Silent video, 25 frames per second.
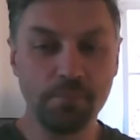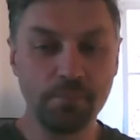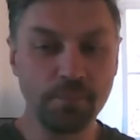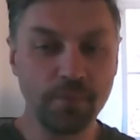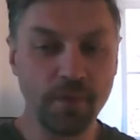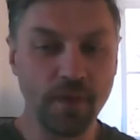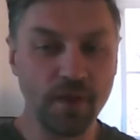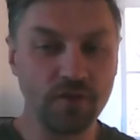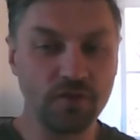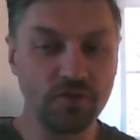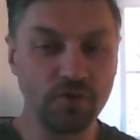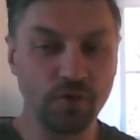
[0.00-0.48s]

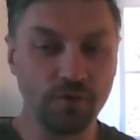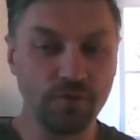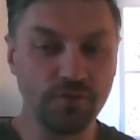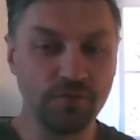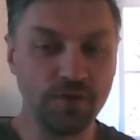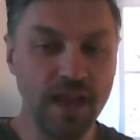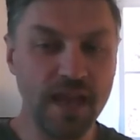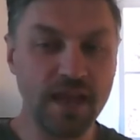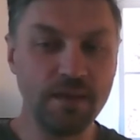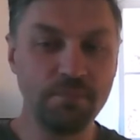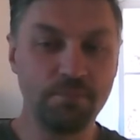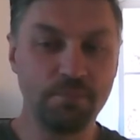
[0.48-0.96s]
sort of
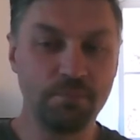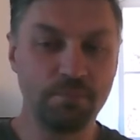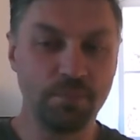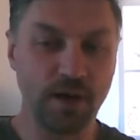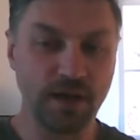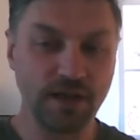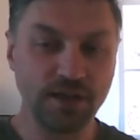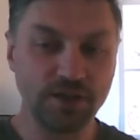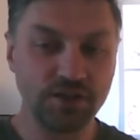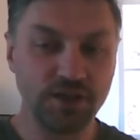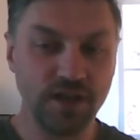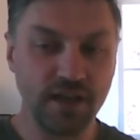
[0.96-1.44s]
knee
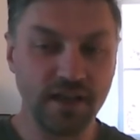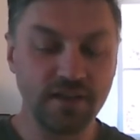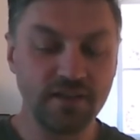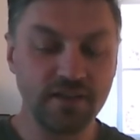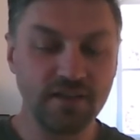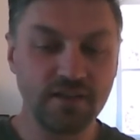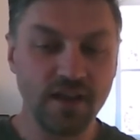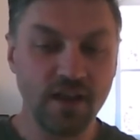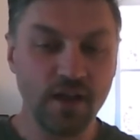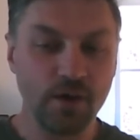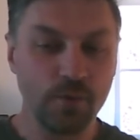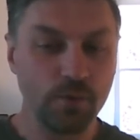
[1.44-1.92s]

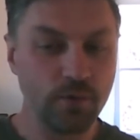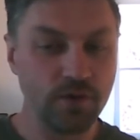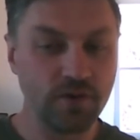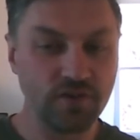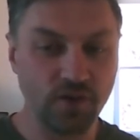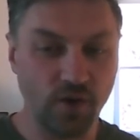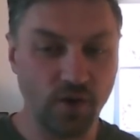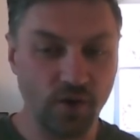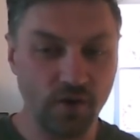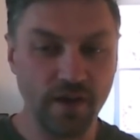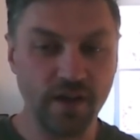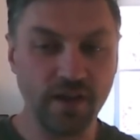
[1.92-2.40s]
breeches with
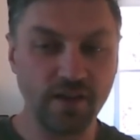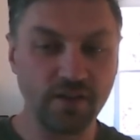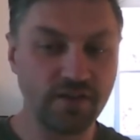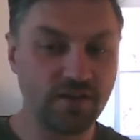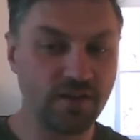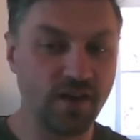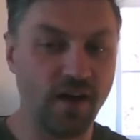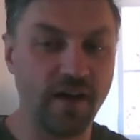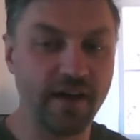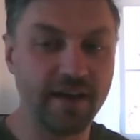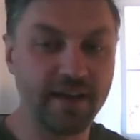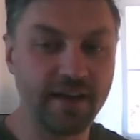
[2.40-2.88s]
stockings
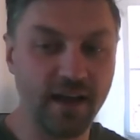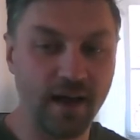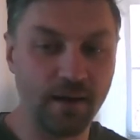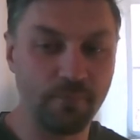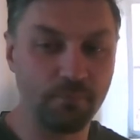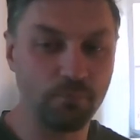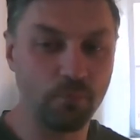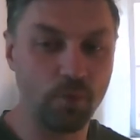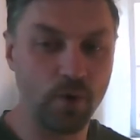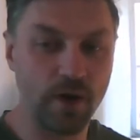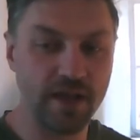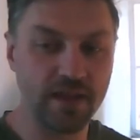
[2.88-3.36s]
tied
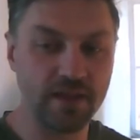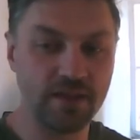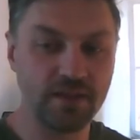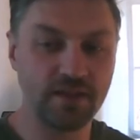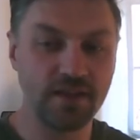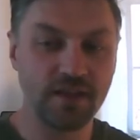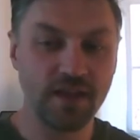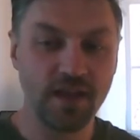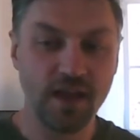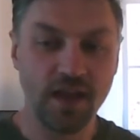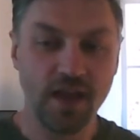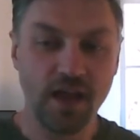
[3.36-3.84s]
up
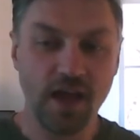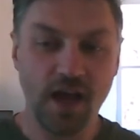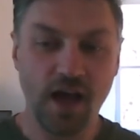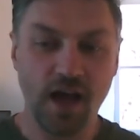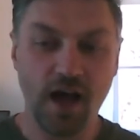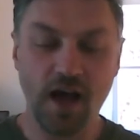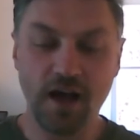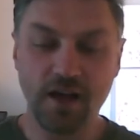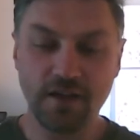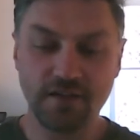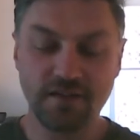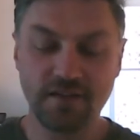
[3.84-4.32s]
with
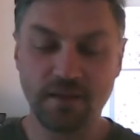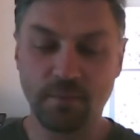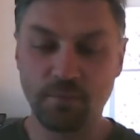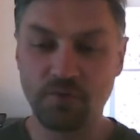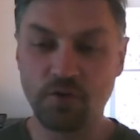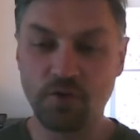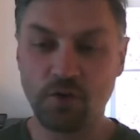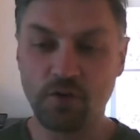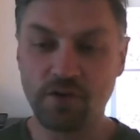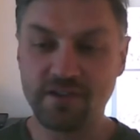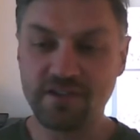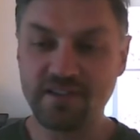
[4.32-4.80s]
some
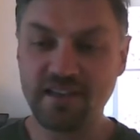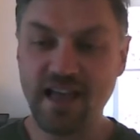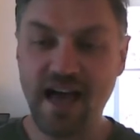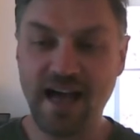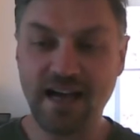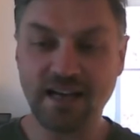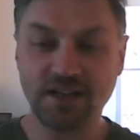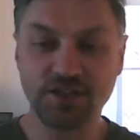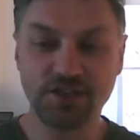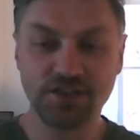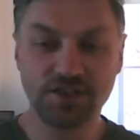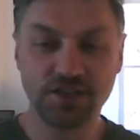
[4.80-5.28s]
sort of
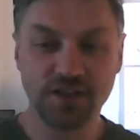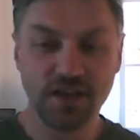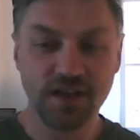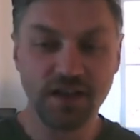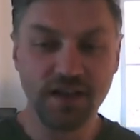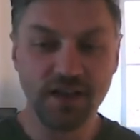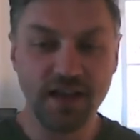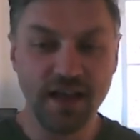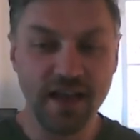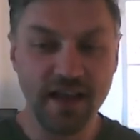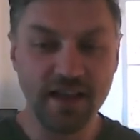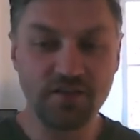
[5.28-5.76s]
sash.
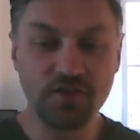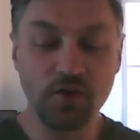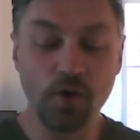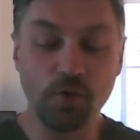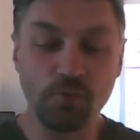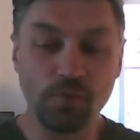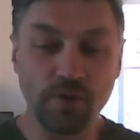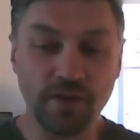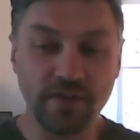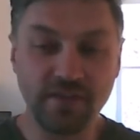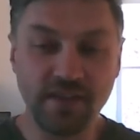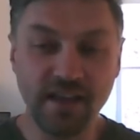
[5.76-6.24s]
He's got
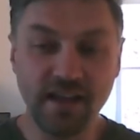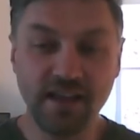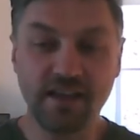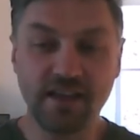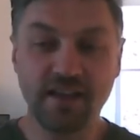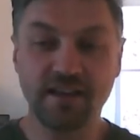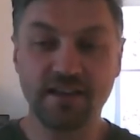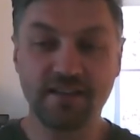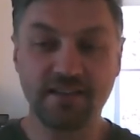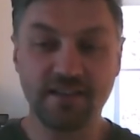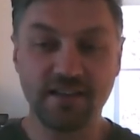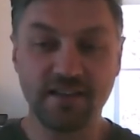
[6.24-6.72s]

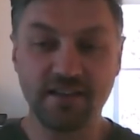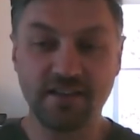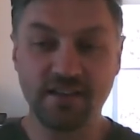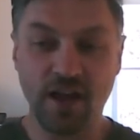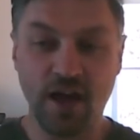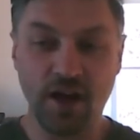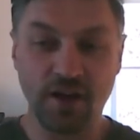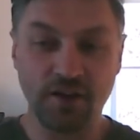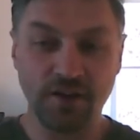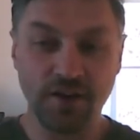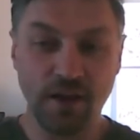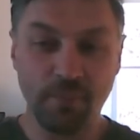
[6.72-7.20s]
ridiculously
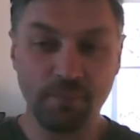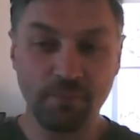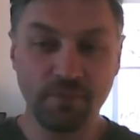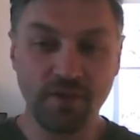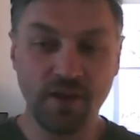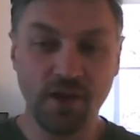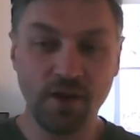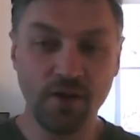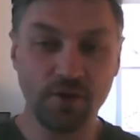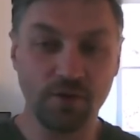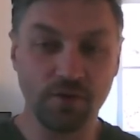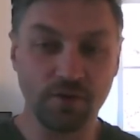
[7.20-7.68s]
turned up
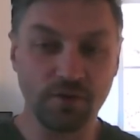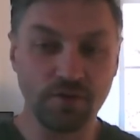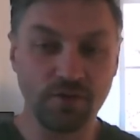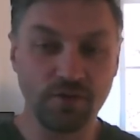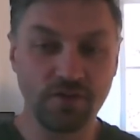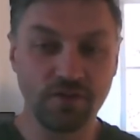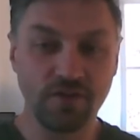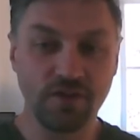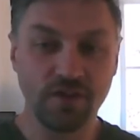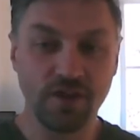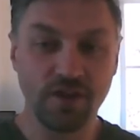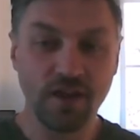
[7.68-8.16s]

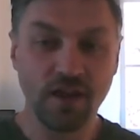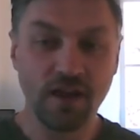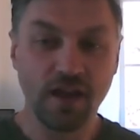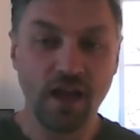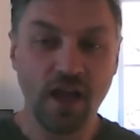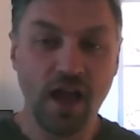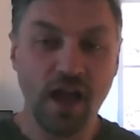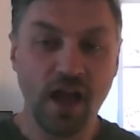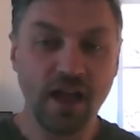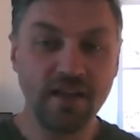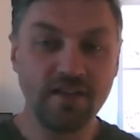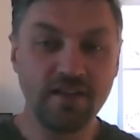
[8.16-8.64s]
toes.
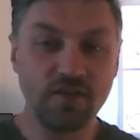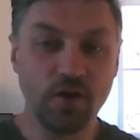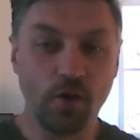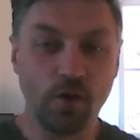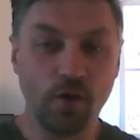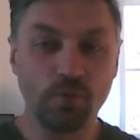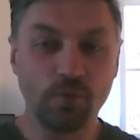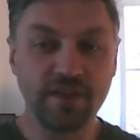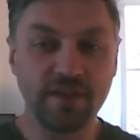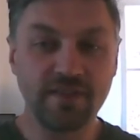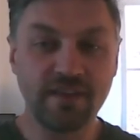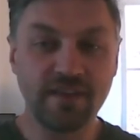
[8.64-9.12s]
He's got
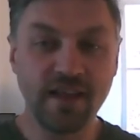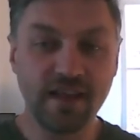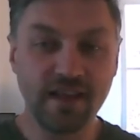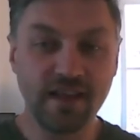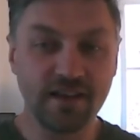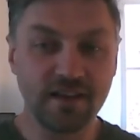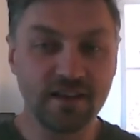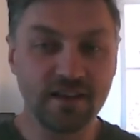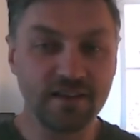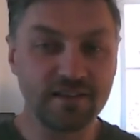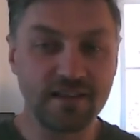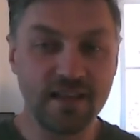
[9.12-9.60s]

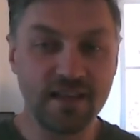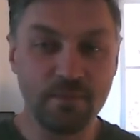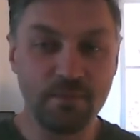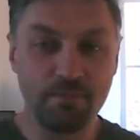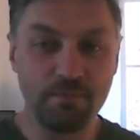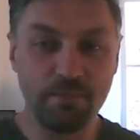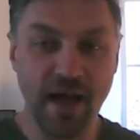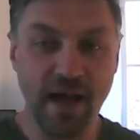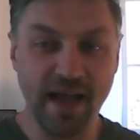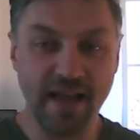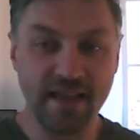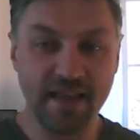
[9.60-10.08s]
ridiculously
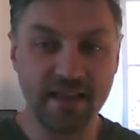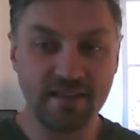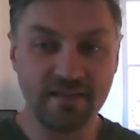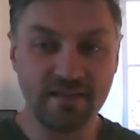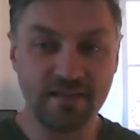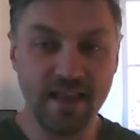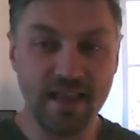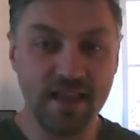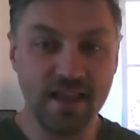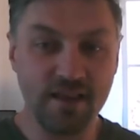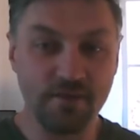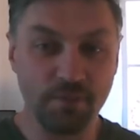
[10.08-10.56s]
baggy
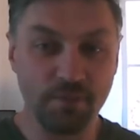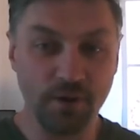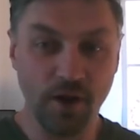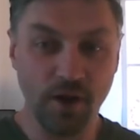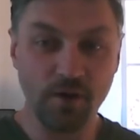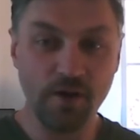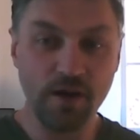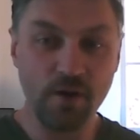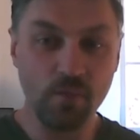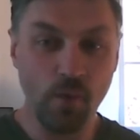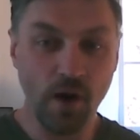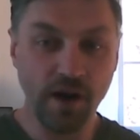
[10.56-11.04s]
sleeve, but
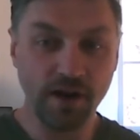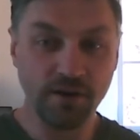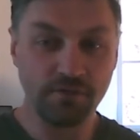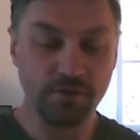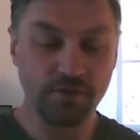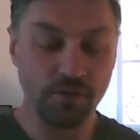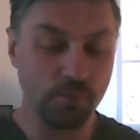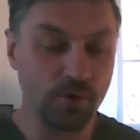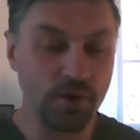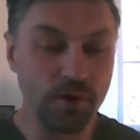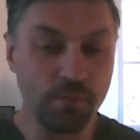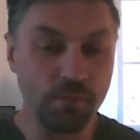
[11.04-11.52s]
only one of
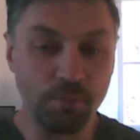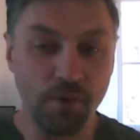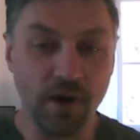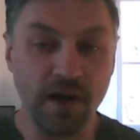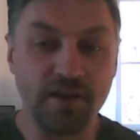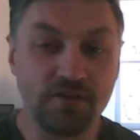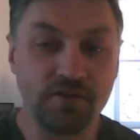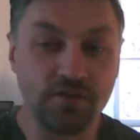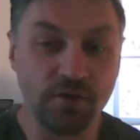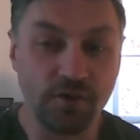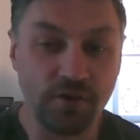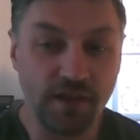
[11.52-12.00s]
them with a
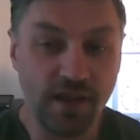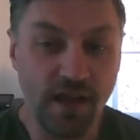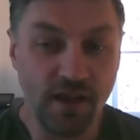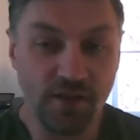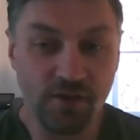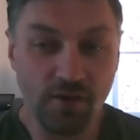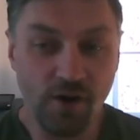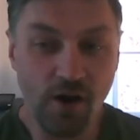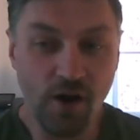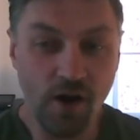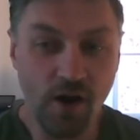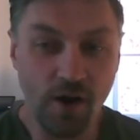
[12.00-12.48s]
bracer on the other
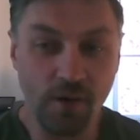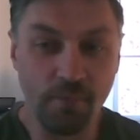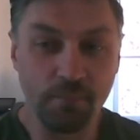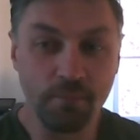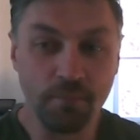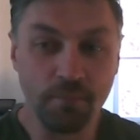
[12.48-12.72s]
arm.